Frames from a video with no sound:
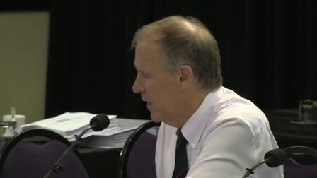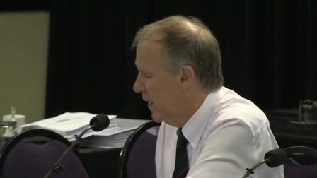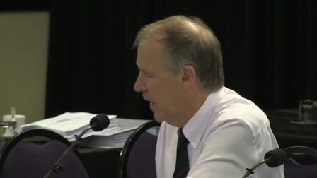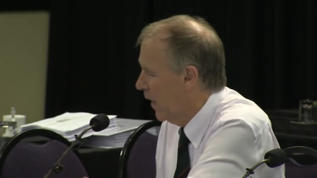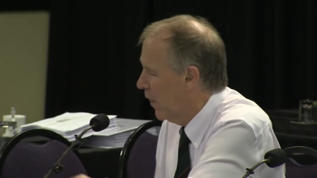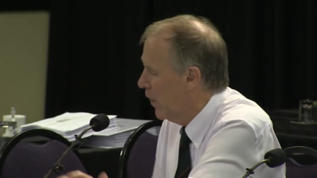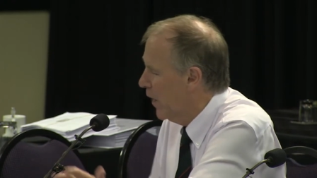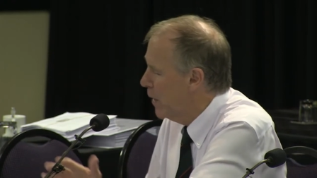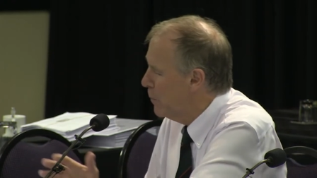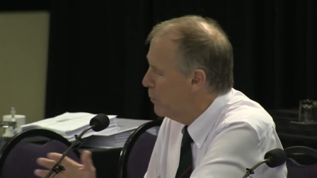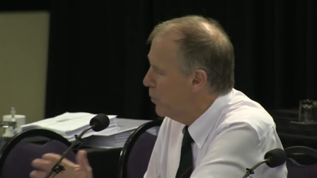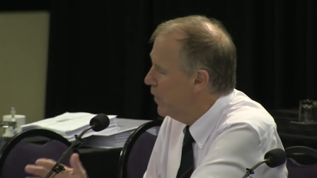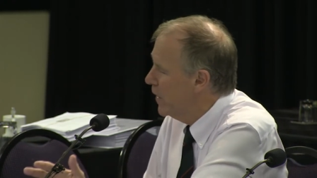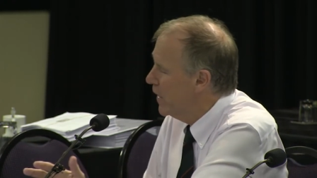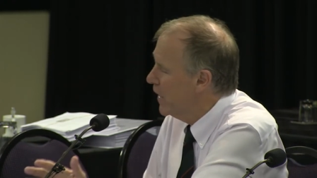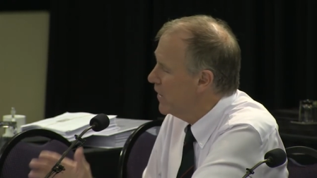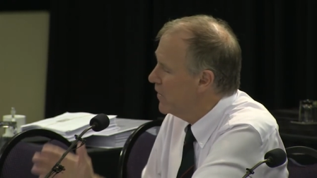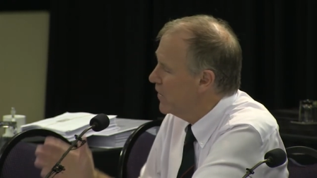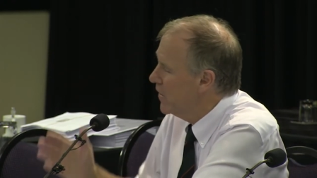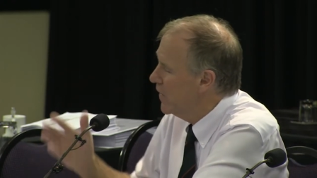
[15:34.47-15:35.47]
And they're
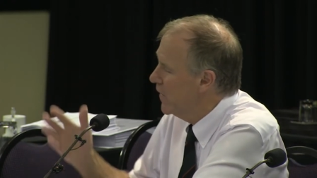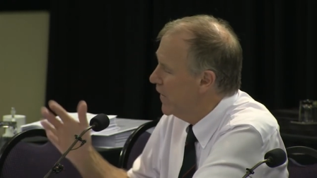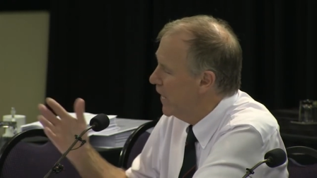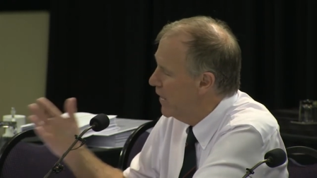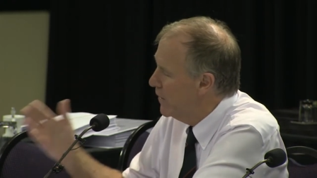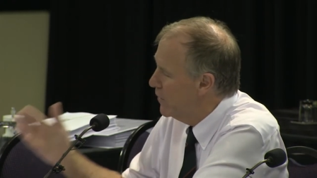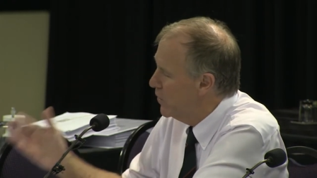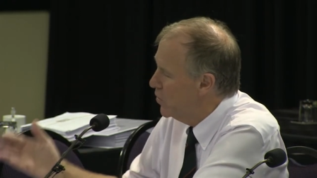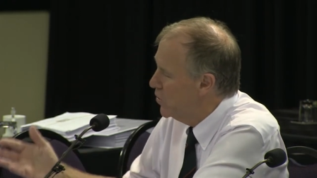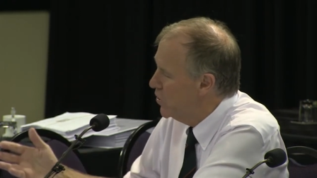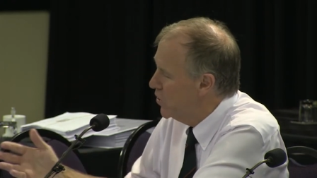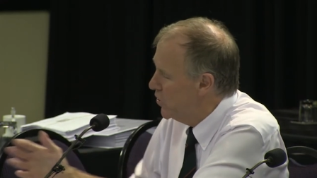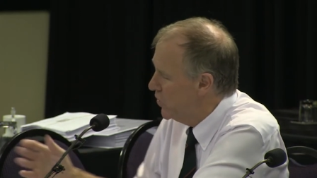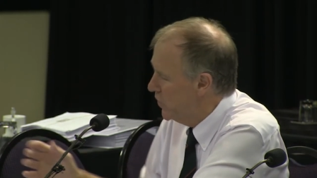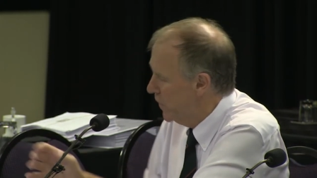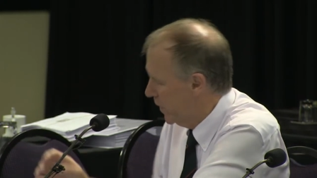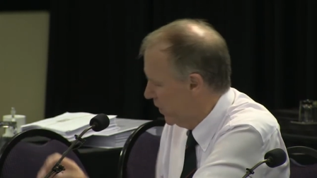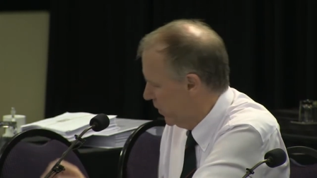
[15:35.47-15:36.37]
putting it in the evolutionary